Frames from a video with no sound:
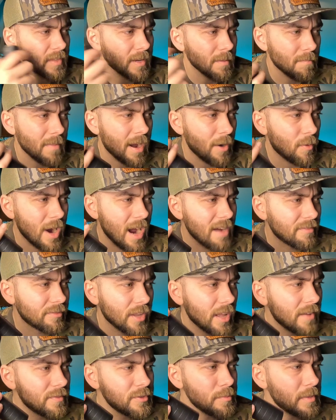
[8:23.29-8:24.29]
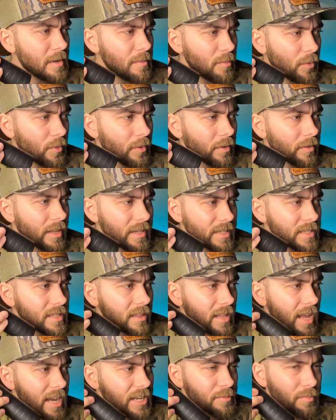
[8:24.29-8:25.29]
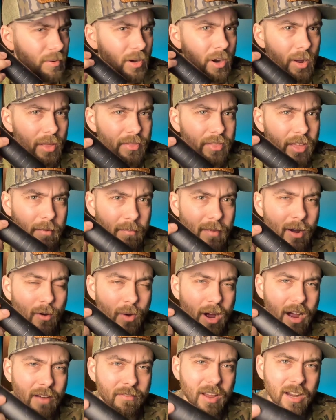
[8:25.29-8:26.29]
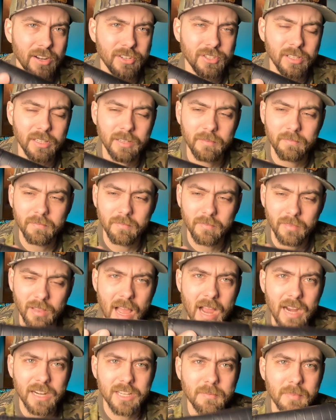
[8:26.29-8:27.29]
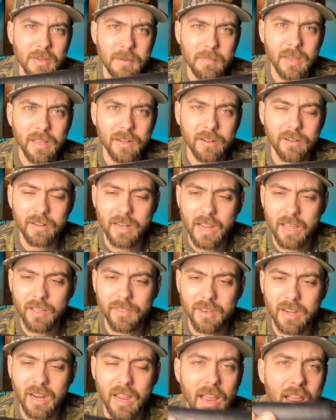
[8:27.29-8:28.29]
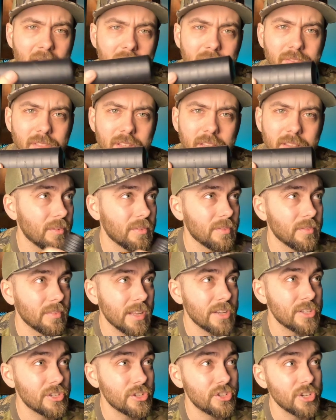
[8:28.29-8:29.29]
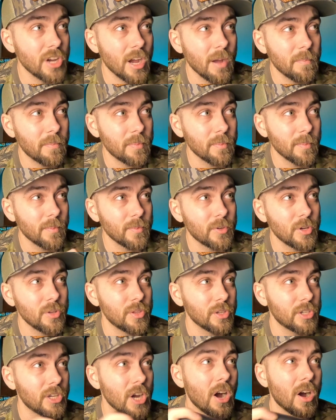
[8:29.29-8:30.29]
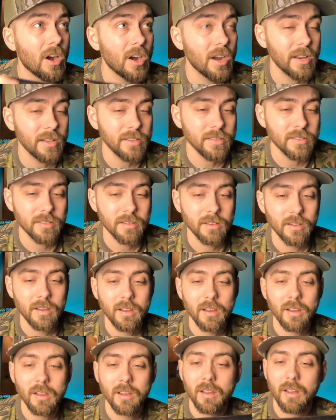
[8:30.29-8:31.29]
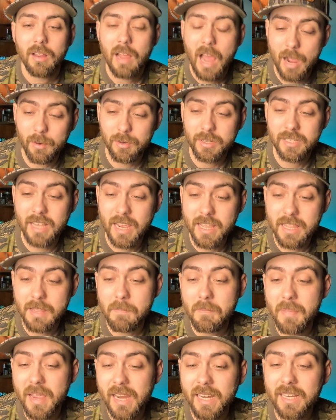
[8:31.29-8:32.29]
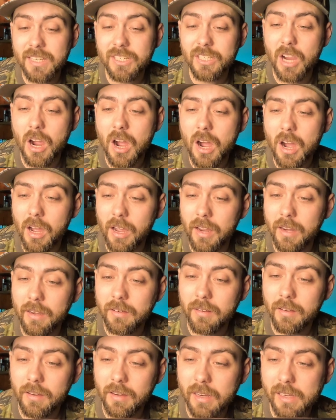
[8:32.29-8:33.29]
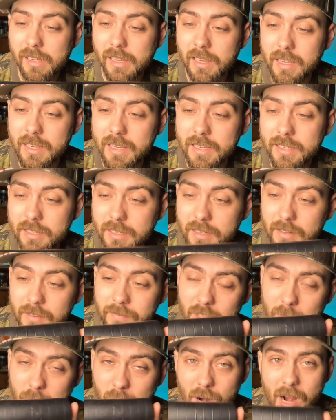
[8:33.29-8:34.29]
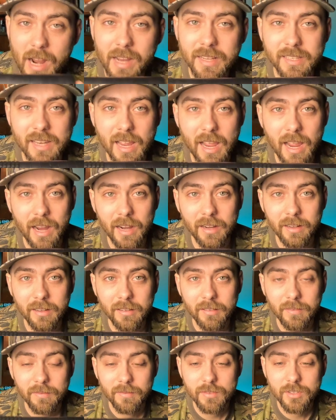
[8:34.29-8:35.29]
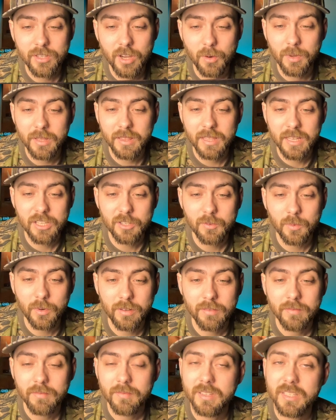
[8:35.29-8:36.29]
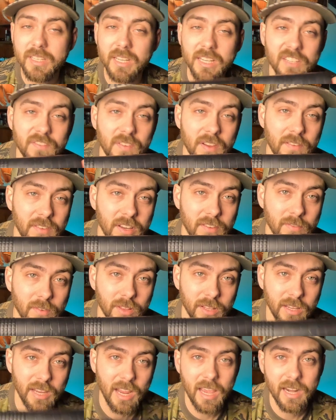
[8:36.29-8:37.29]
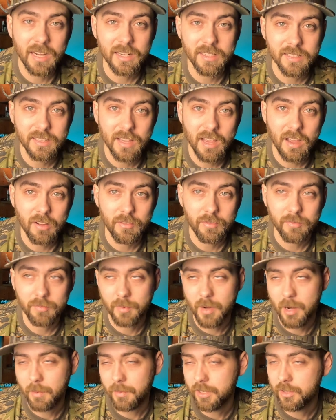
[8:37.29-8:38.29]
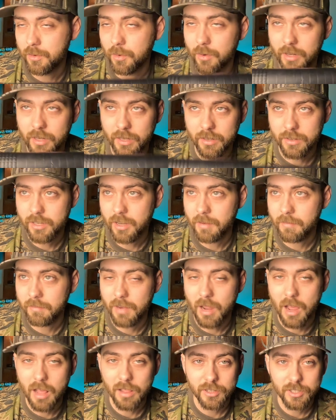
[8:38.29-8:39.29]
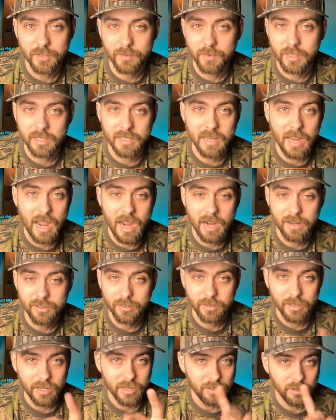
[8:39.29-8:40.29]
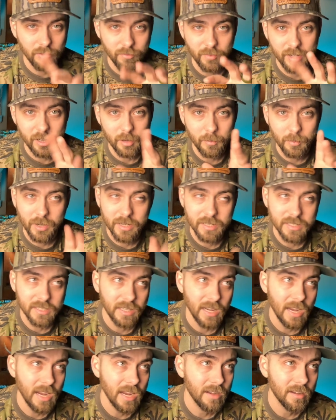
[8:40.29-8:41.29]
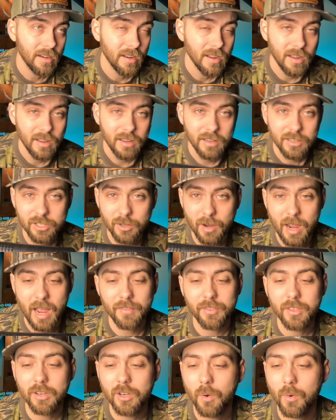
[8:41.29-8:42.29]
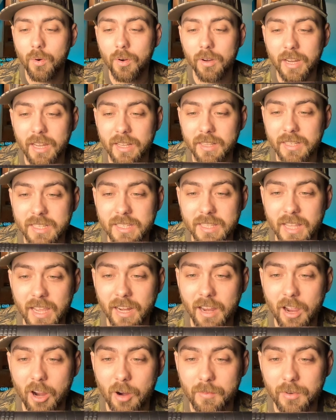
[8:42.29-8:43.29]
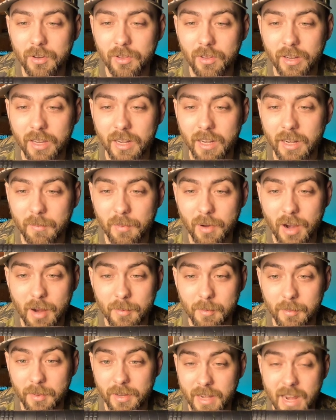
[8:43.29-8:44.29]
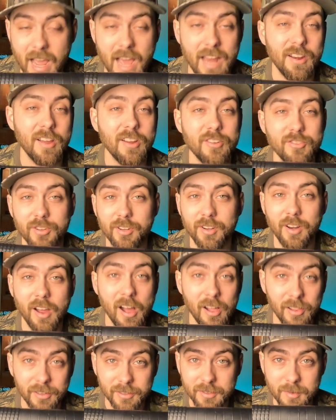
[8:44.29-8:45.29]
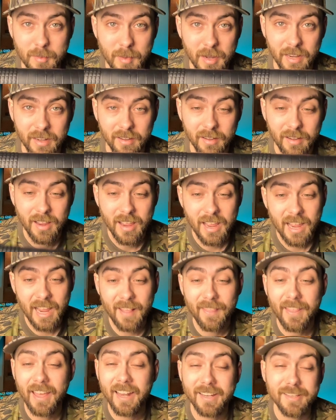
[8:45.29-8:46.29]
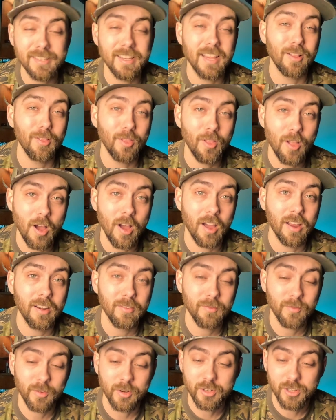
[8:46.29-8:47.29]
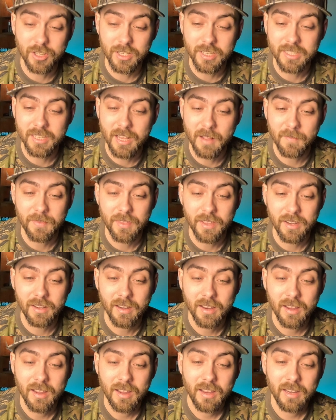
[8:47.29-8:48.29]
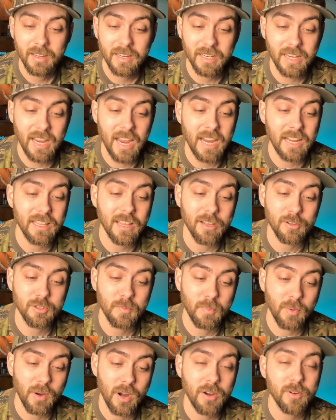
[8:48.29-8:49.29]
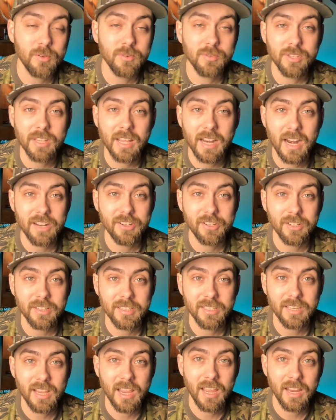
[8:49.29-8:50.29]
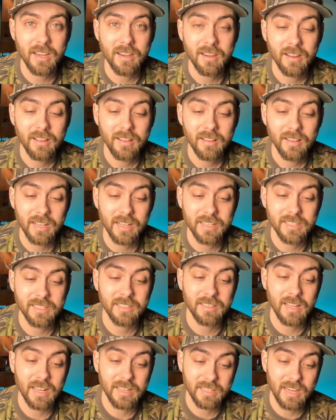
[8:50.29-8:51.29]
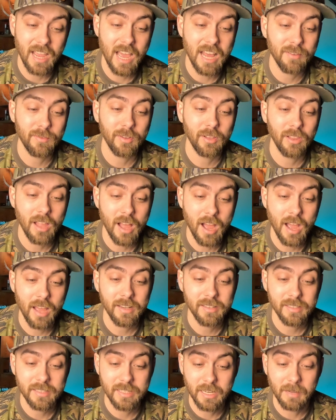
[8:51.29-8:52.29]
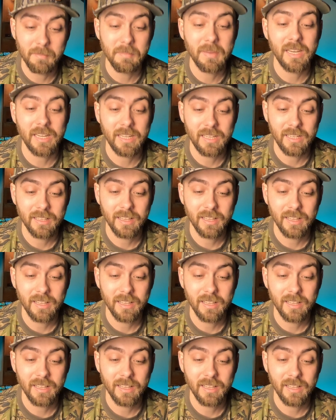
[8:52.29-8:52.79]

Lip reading: My wife loves me more. That's the last pro. I think my wife actually likes me better now that I have this. Let's jump to the cons. I would say the biggest con is the price tag. So with this one, $6.50 for the can itself, probably $20 or something for the tax or getting your fingerprints scanned. So out the door, getting this thing home, you're looking at probably $900, man. And that is a lot for just something to gain those pros that I just said. That's kind of a lot to me.